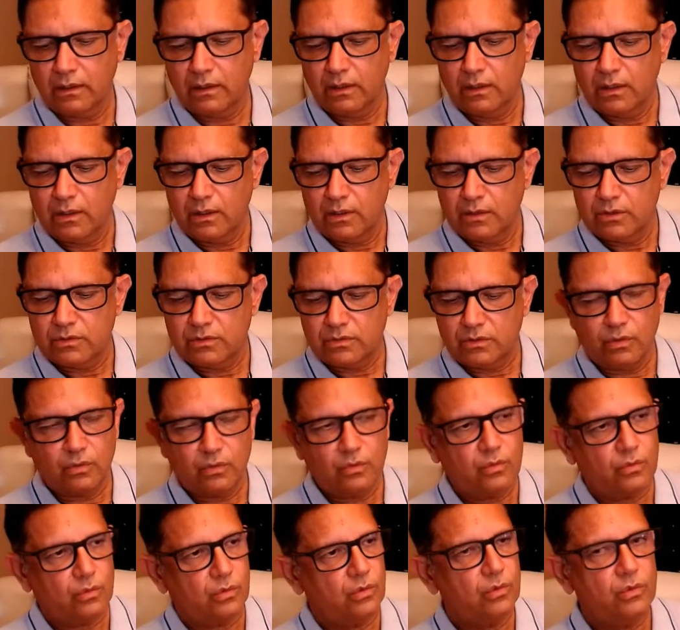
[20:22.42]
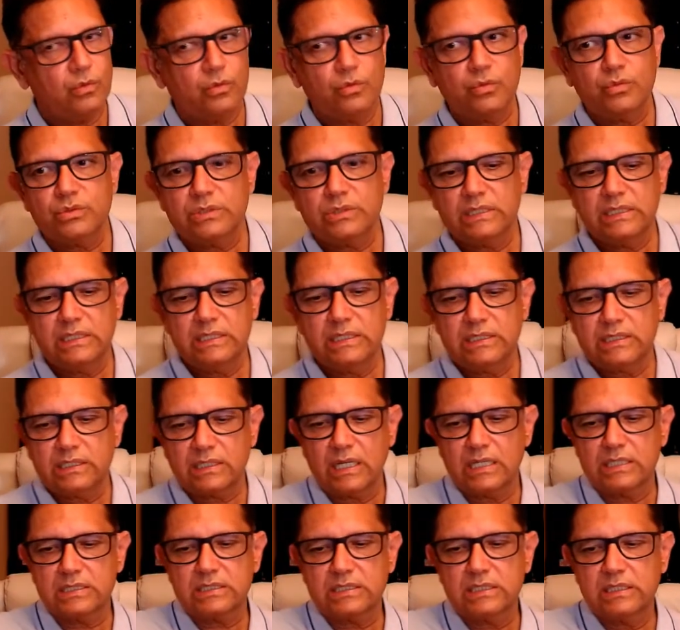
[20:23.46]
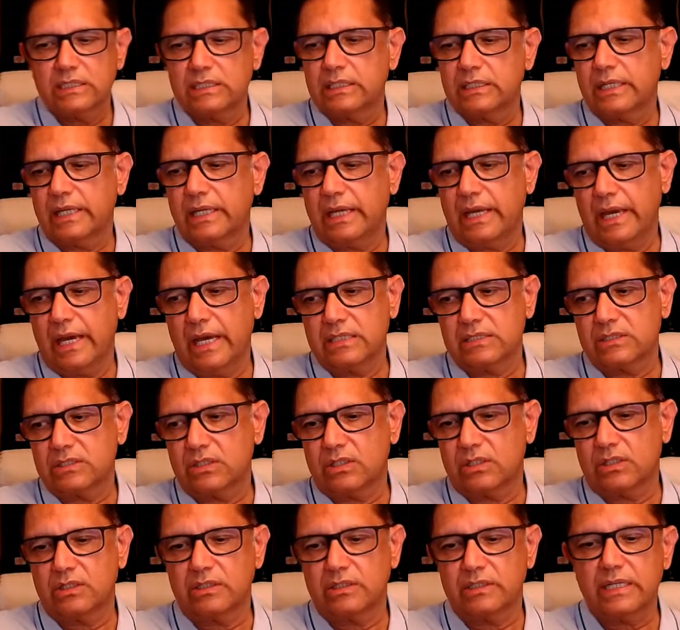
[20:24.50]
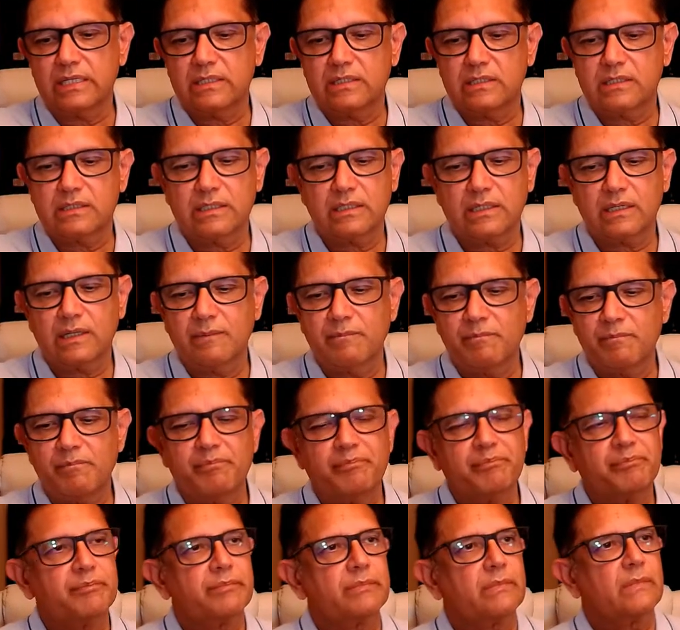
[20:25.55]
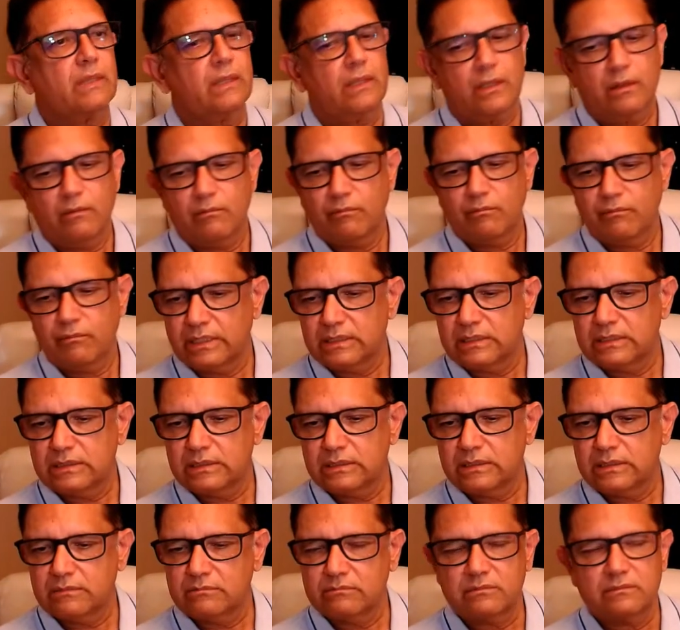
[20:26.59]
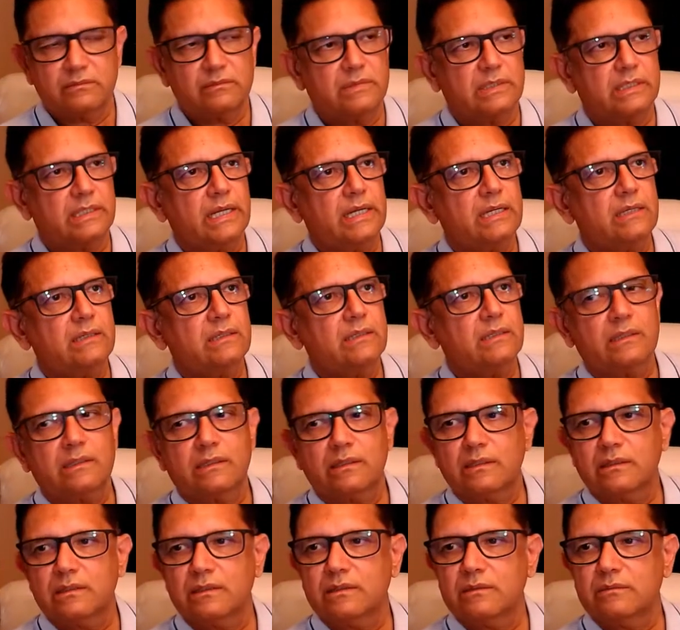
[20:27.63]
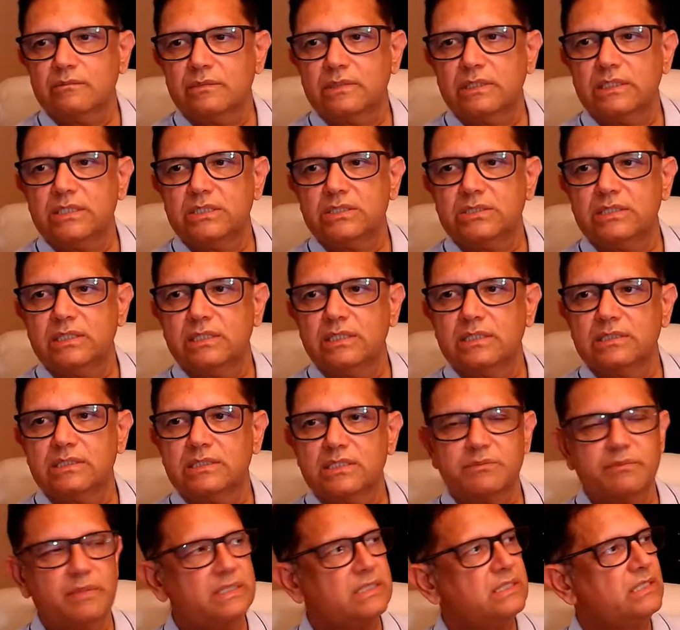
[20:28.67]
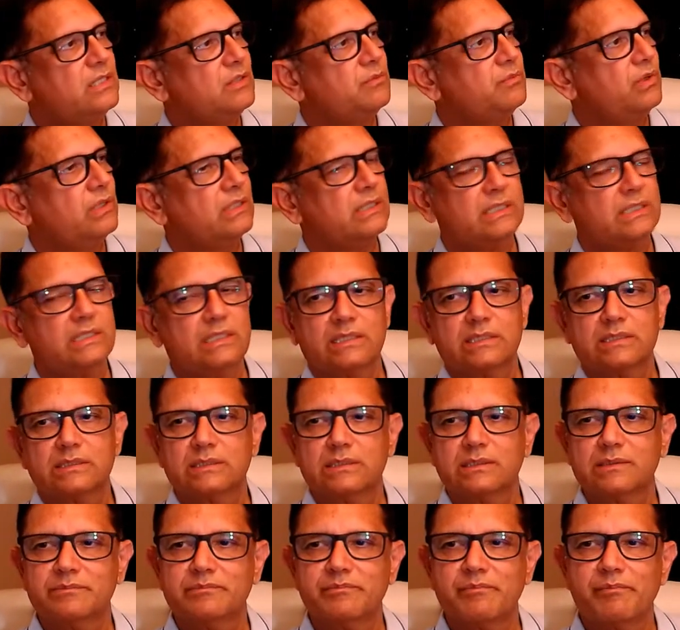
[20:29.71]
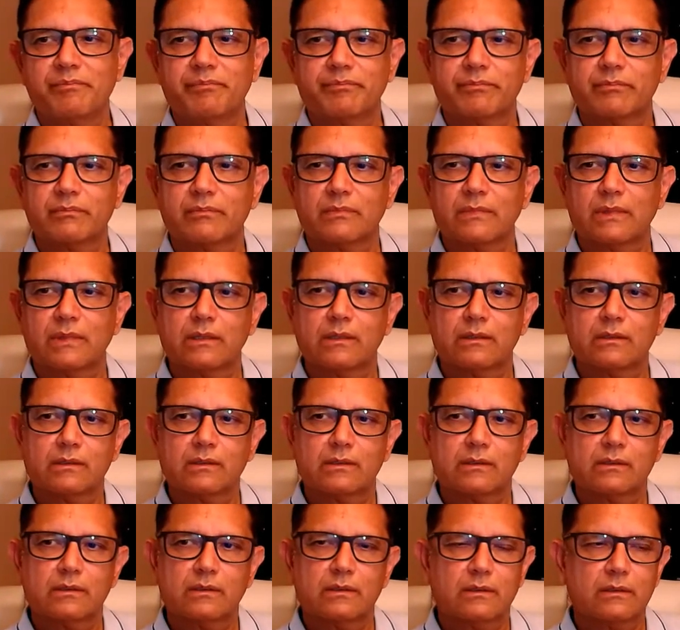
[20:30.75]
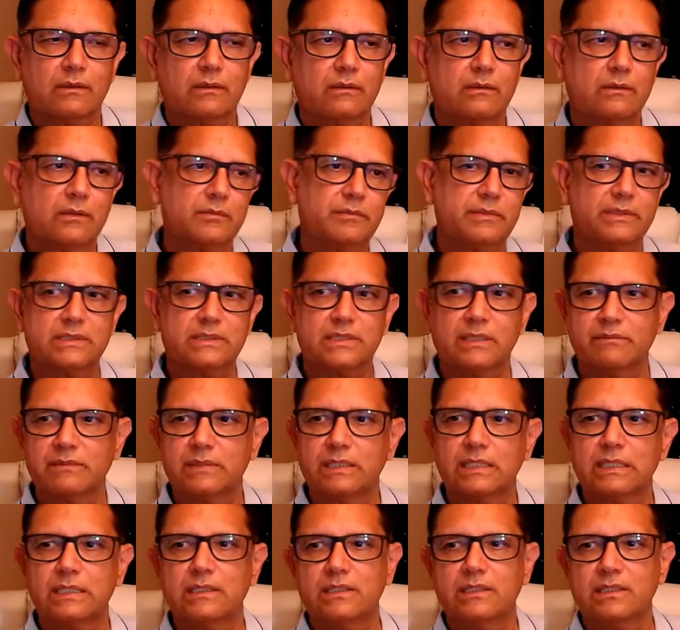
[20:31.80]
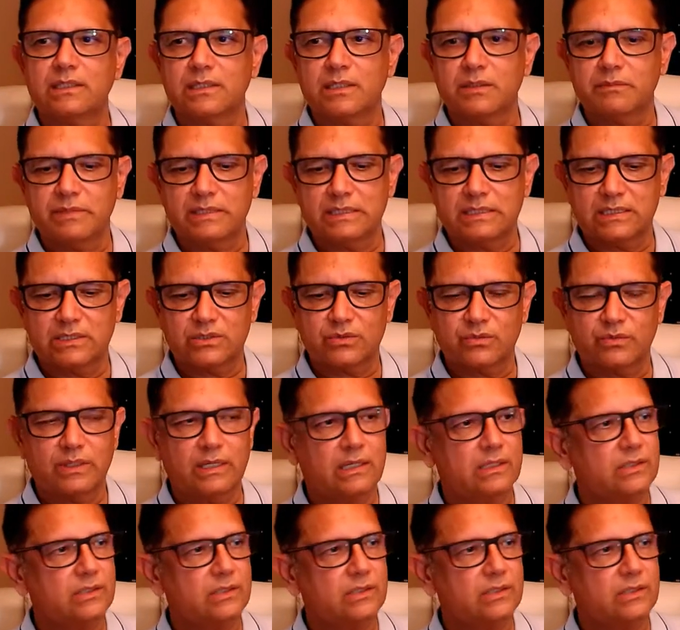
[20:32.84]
So loosely translated as rhetoric, but rhetoric these days, especially in politics, could be something really rubbish as well.